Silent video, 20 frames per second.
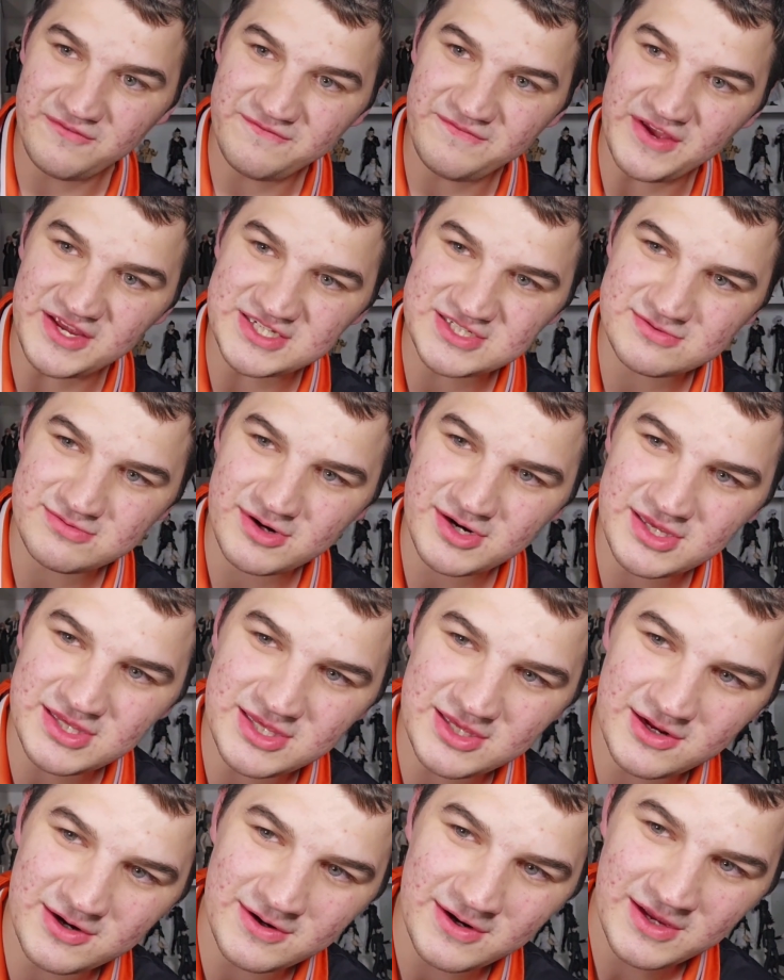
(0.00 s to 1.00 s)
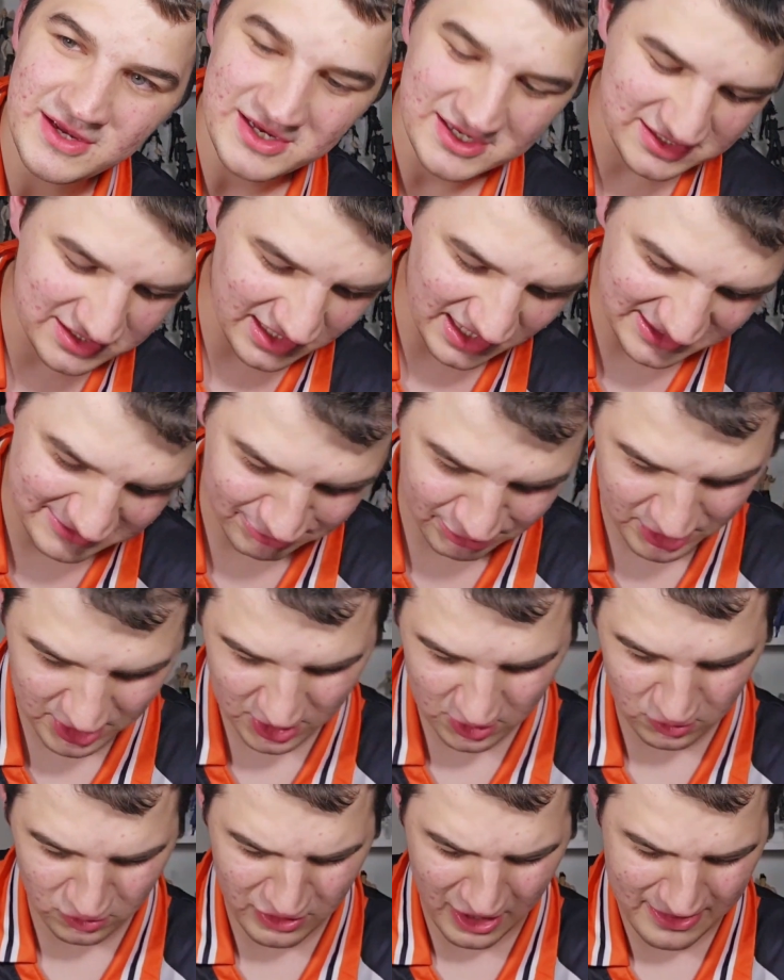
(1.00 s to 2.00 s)
face right here. So that's pretty
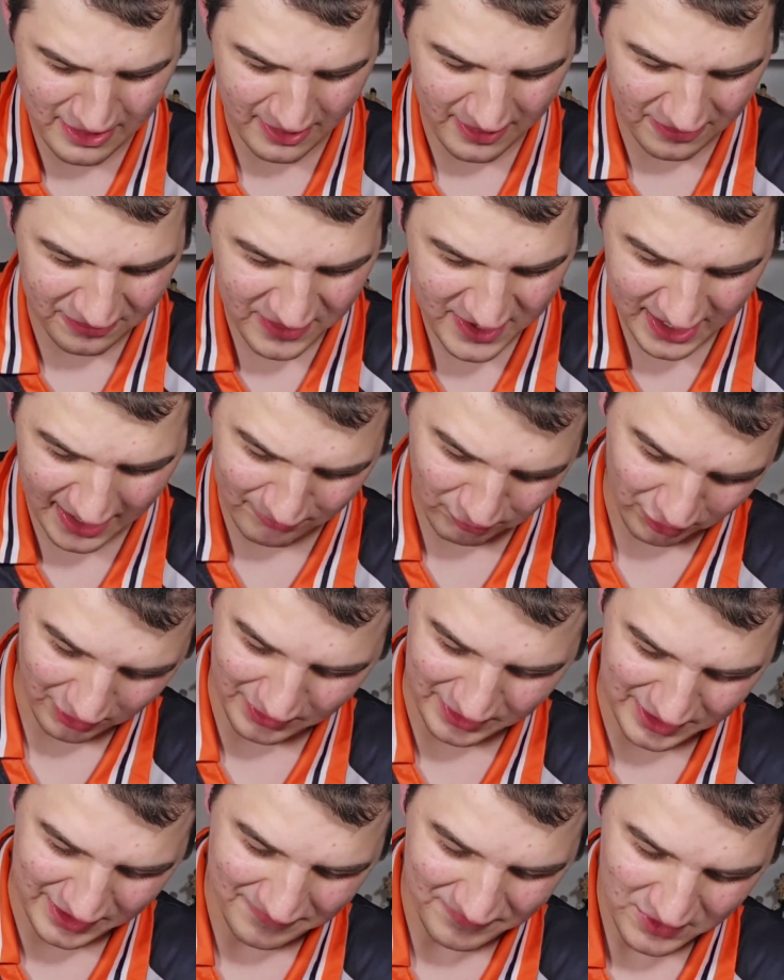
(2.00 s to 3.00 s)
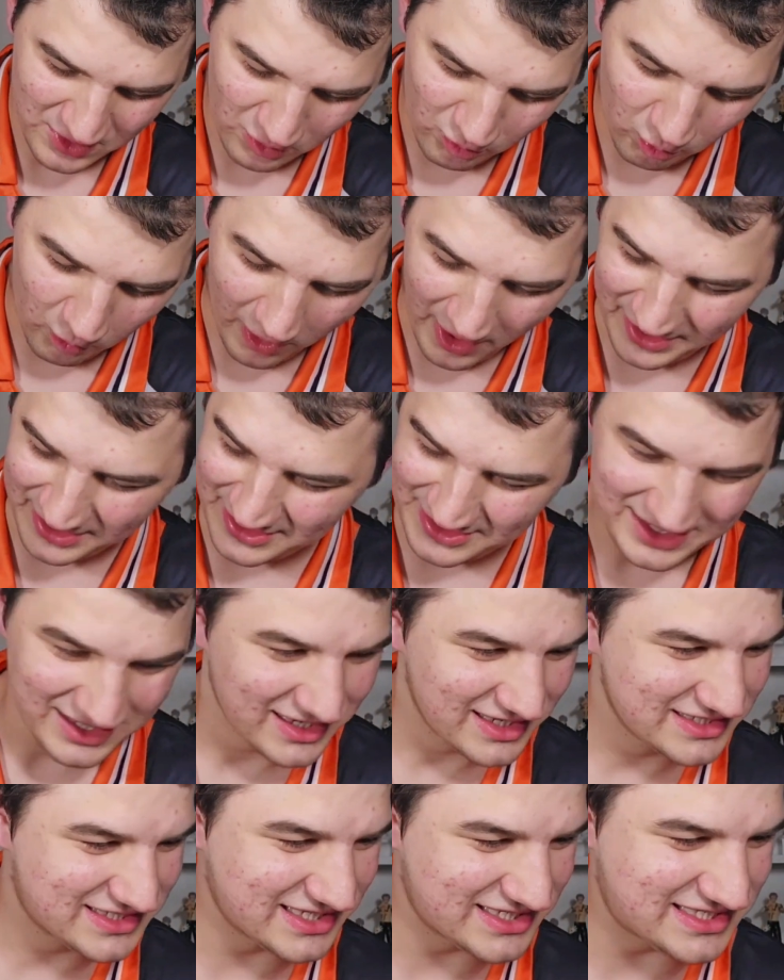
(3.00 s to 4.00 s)
cool. And then the thing I'm really wanting
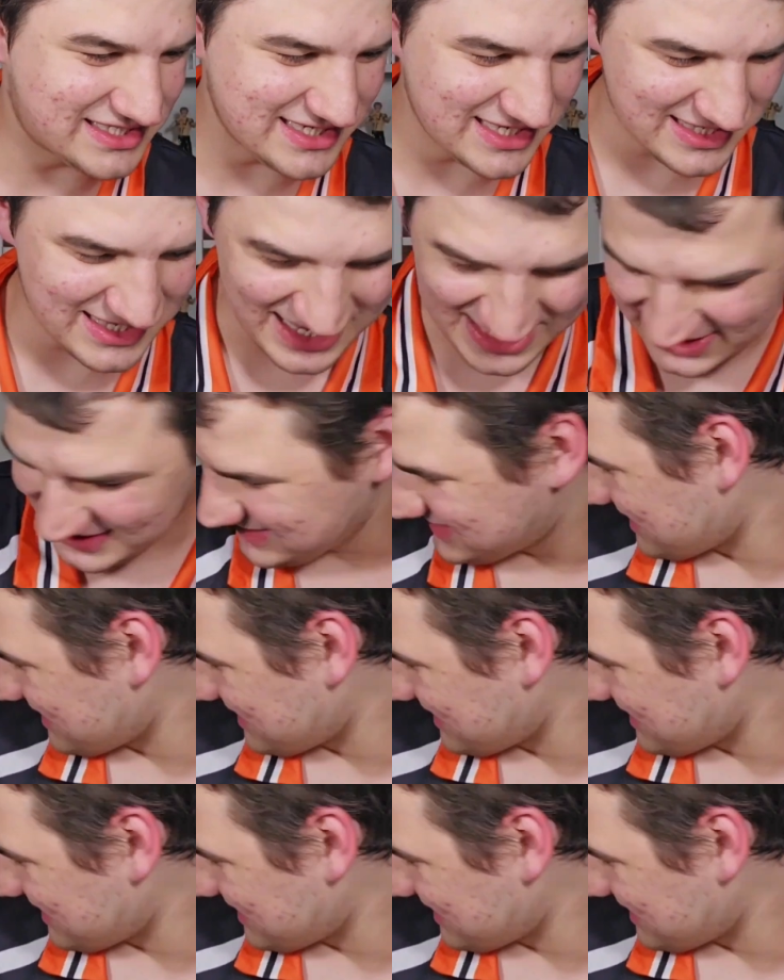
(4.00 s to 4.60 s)
to see is